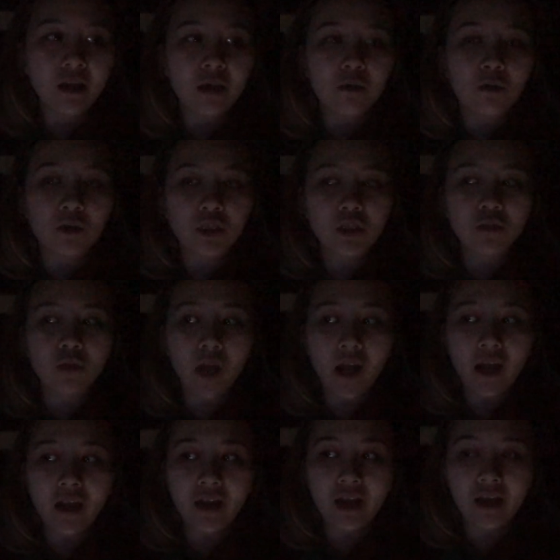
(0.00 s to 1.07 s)
which is why
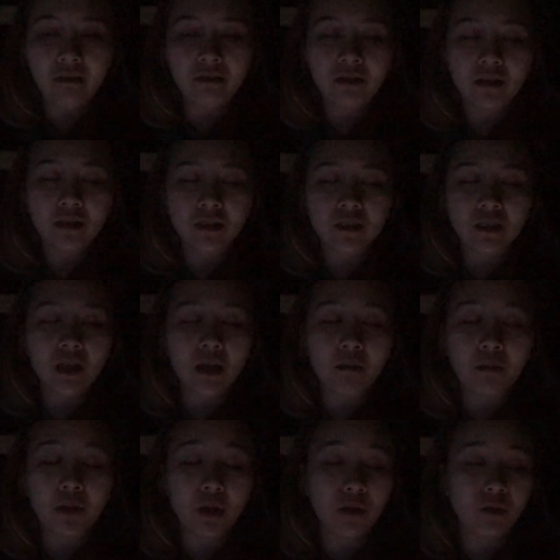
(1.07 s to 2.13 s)
I haven't
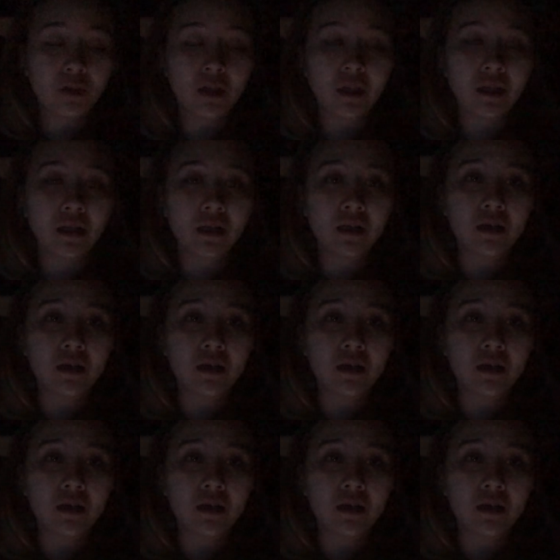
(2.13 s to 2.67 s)
uploaded